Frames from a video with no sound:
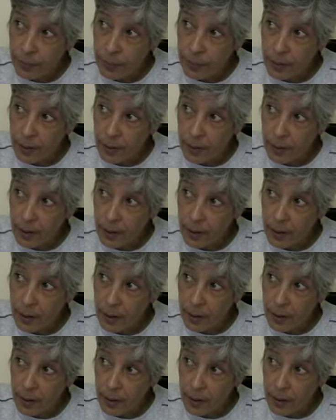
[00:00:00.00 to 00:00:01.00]
But
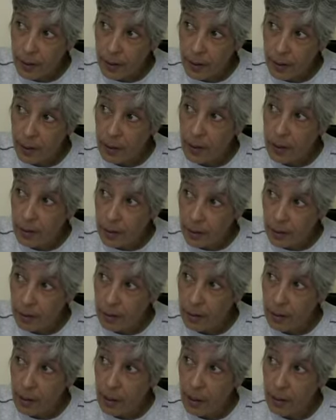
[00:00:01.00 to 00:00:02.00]
apart from all
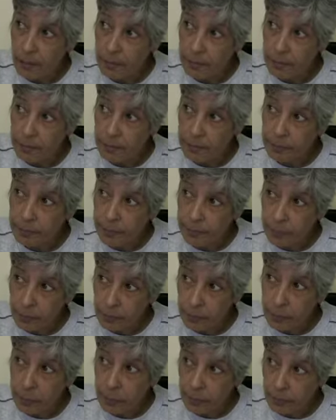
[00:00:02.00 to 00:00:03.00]
that, yeah. an
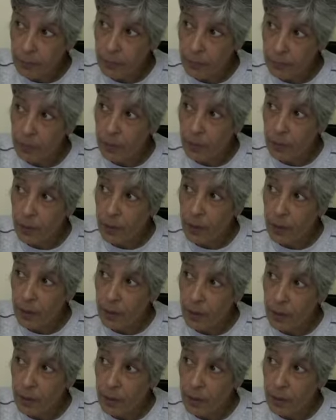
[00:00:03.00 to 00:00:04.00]
unauthorised lorry park
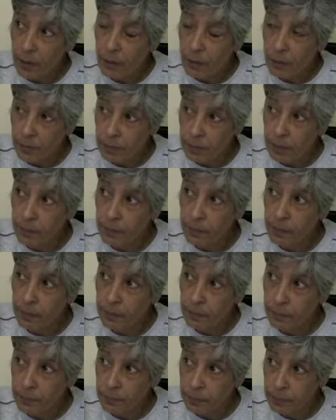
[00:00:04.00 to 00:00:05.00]
mm -hmm.
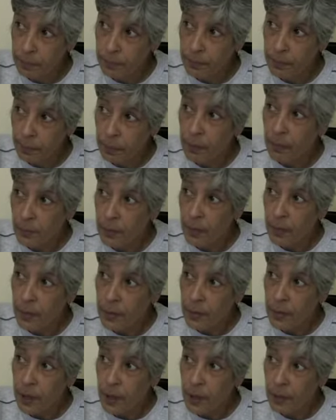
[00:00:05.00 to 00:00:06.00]
is an
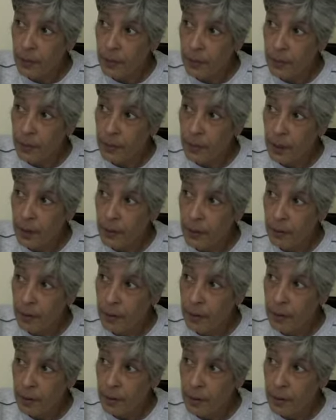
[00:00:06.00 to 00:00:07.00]
unauthorised lorry park yeah. and
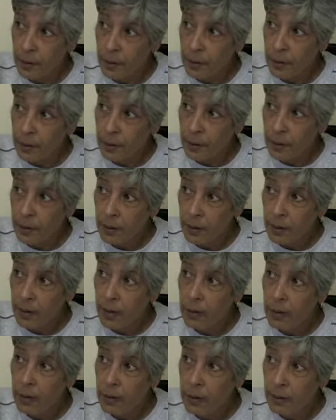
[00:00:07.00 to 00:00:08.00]
Charlie has to
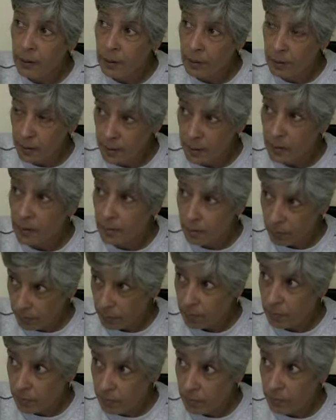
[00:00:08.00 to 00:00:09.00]

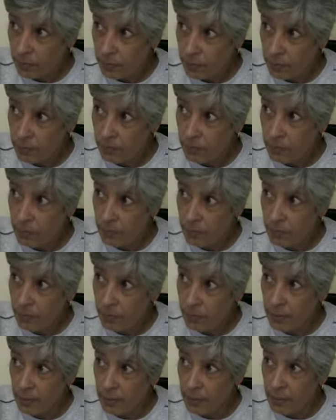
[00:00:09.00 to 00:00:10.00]
defend the law, so to speak, mm
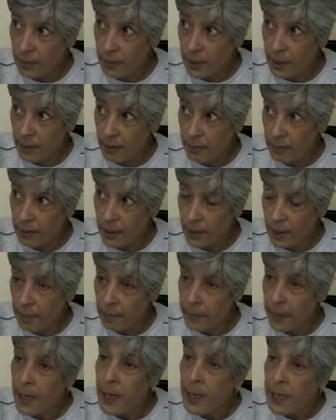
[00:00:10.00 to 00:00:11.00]
-hmm. doesn't he? Yeah, yeah.
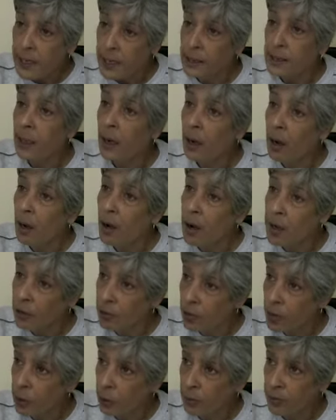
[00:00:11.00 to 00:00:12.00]
Yes, I, I
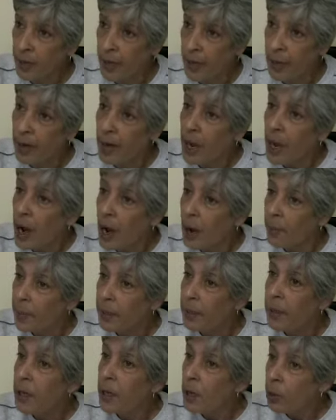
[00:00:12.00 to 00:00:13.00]
agree with that. I
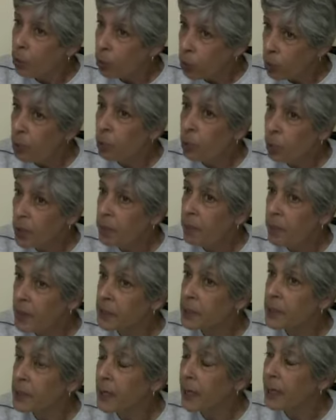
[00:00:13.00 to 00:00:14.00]
mean, we
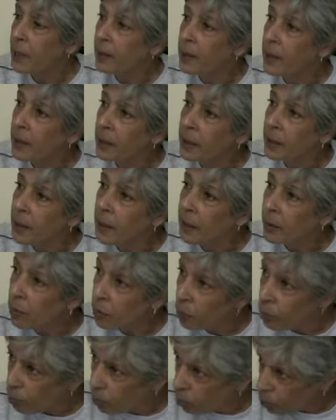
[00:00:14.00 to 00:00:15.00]
must say that
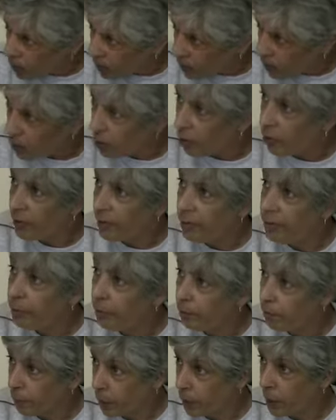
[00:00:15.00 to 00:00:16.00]
when the lorry
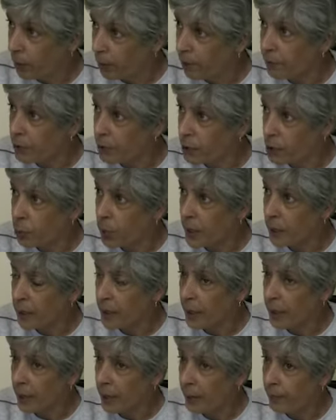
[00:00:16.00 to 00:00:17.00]
park first went
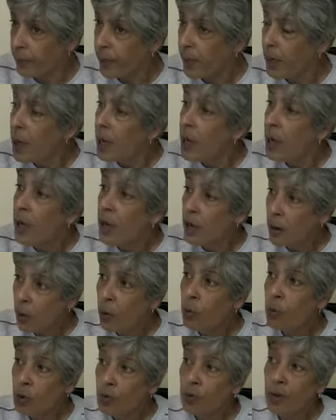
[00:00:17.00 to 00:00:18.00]
there,
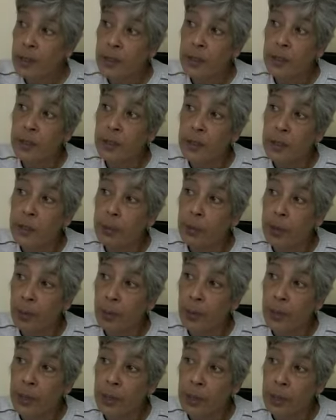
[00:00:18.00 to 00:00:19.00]
all the residents were
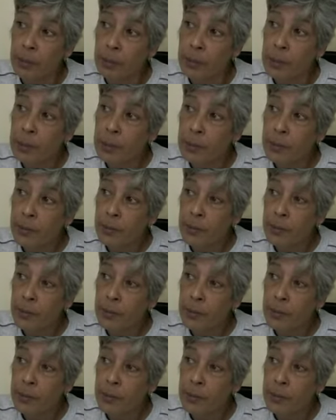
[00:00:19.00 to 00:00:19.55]
up in arms.